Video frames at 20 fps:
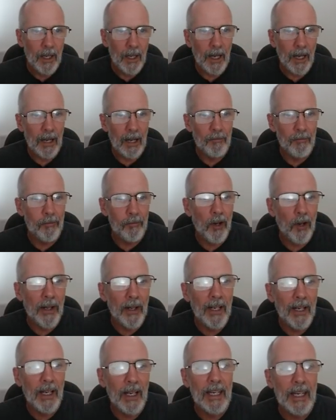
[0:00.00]
And
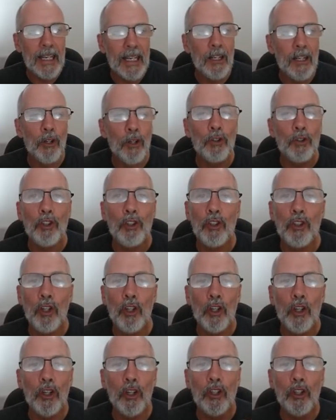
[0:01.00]
finally, you
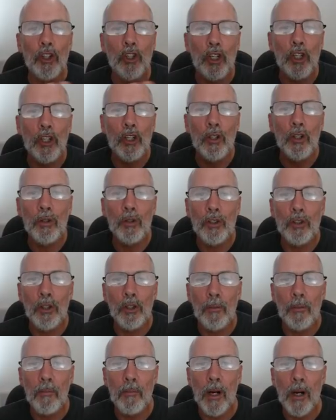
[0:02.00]
shouldn't use
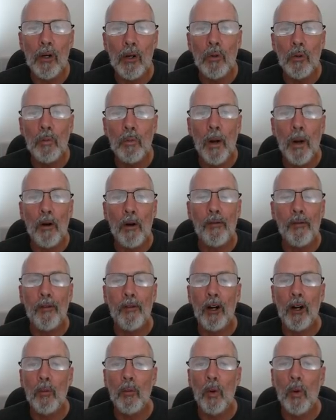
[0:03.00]
your mobile
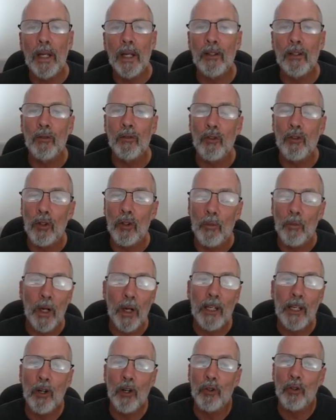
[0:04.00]
phone
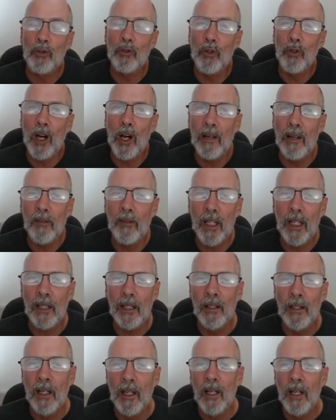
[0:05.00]
when you're
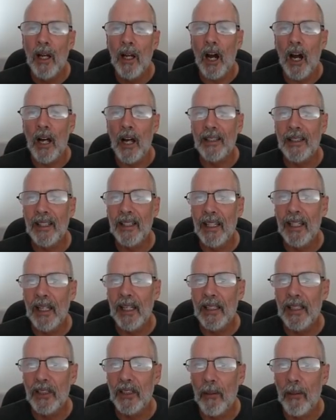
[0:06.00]
driving. I
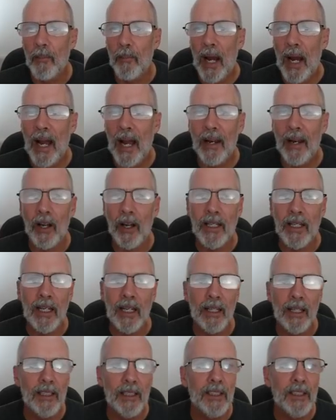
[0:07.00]
think it's a bad
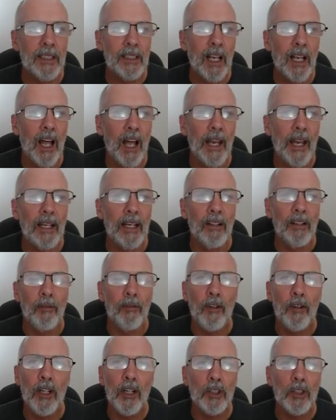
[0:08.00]
idea. This is like
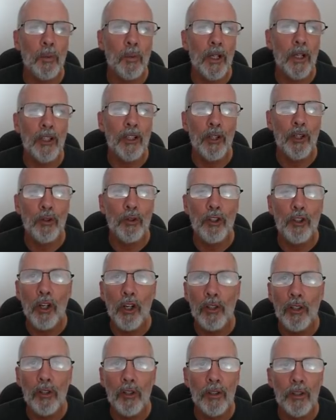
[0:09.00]
the first one, you
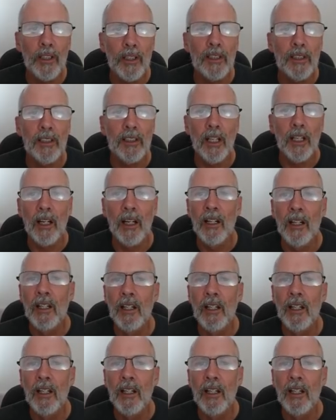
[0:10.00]
should. This is